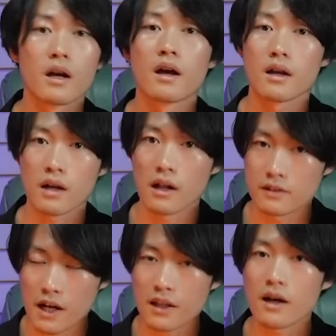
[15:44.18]

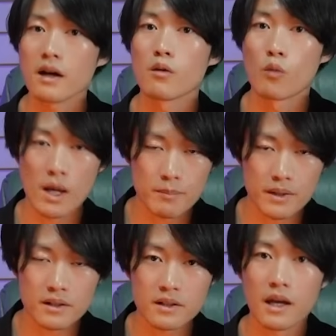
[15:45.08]
Kalgala,
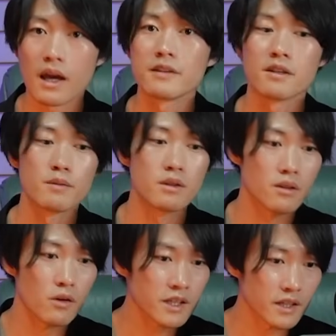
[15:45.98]
Viper, and even
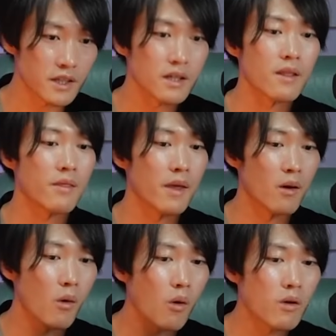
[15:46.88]
Loki, they
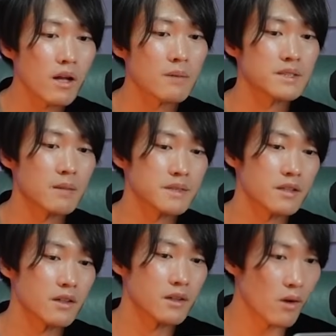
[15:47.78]
all have something
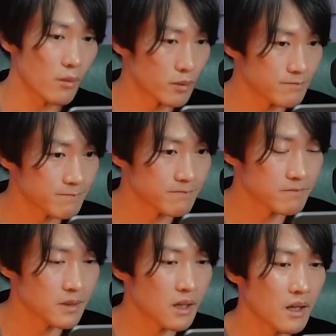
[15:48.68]
in common.
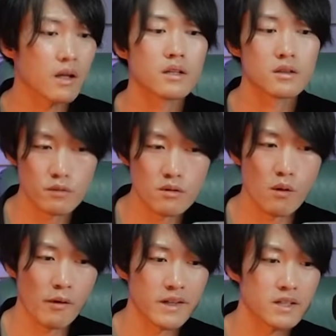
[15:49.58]
True
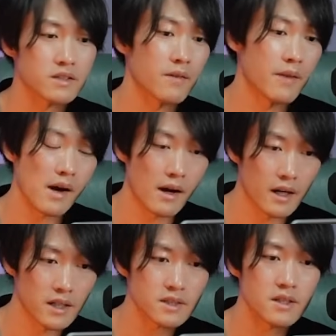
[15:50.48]
warriors in their
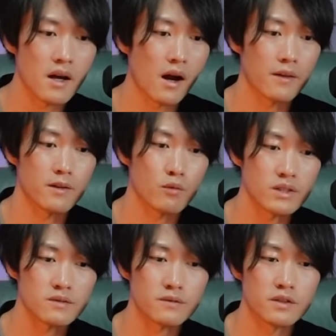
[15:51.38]
eyes are the ones
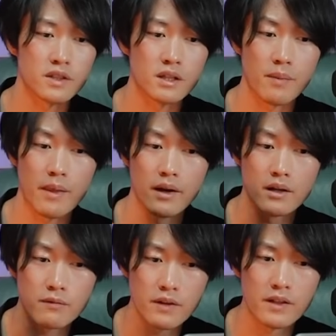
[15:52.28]
who keep their
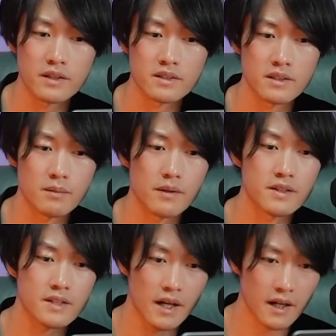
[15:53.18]
feelings deep
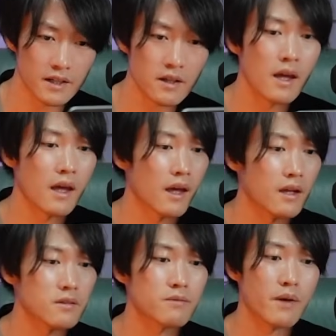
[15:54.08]
inside and
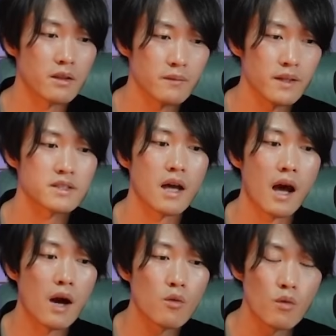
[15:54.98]
fight with
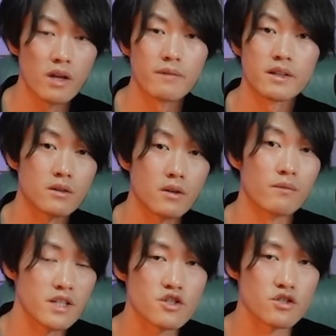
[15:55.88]
unwavering
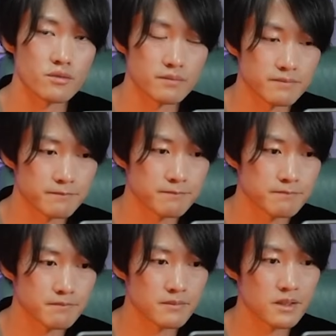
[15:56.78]
conviction.
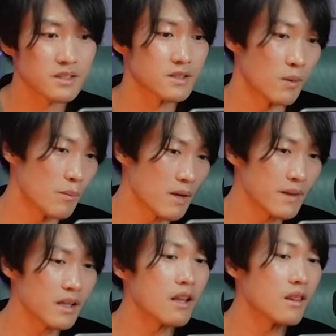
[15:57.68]
So maybe
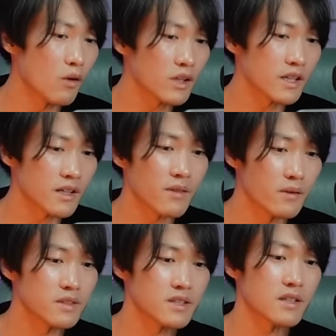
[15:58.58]
Loki
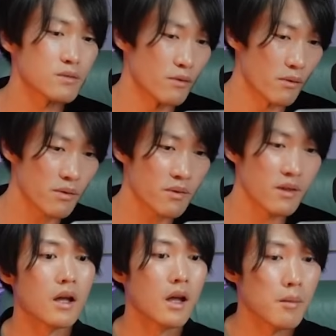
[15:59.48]
knows the truth,
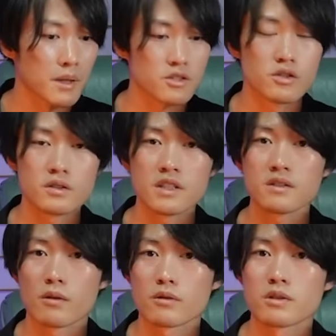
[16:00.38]
but chooses
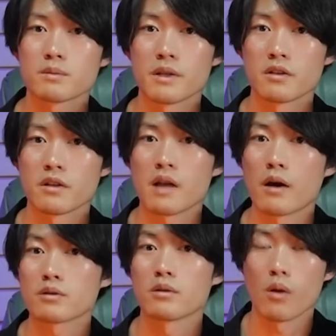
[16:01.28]
not to speak it
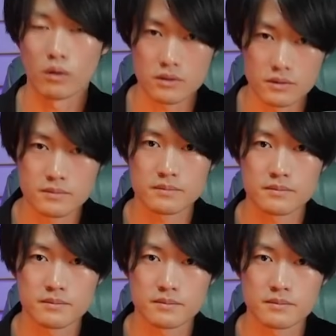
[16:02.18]
out loud.
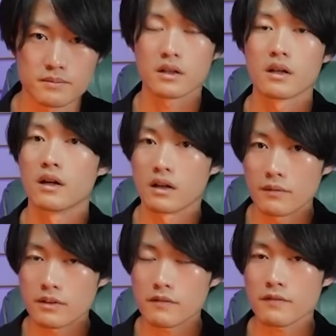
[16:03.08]
Even
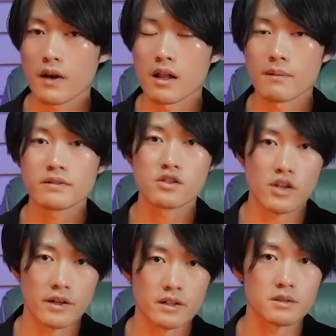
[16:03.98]
if Elbaf's
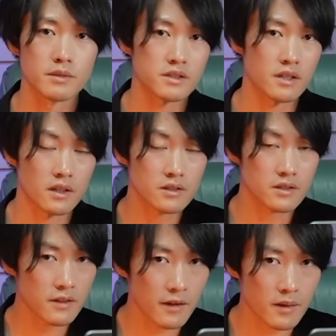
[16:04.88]
giants misunderstand
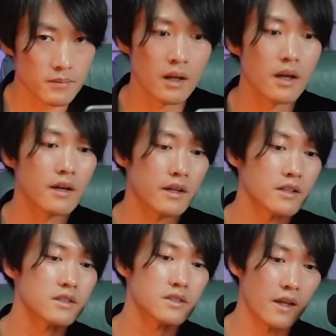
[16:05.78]
him, he is
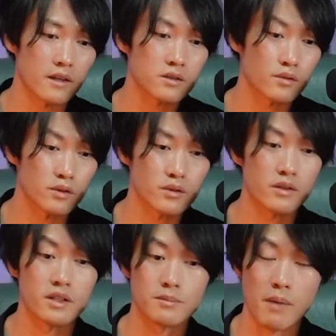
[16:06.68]
staying true to
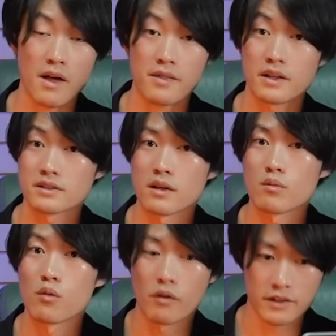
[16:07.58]
his path as a
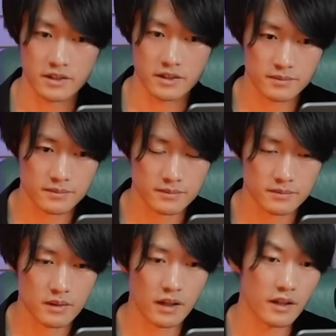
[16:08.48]
warrior,
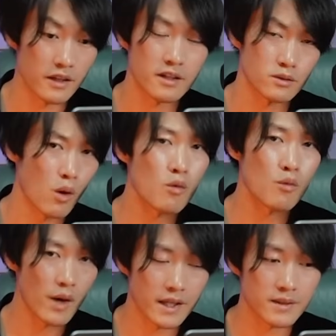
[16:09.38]
in his own way.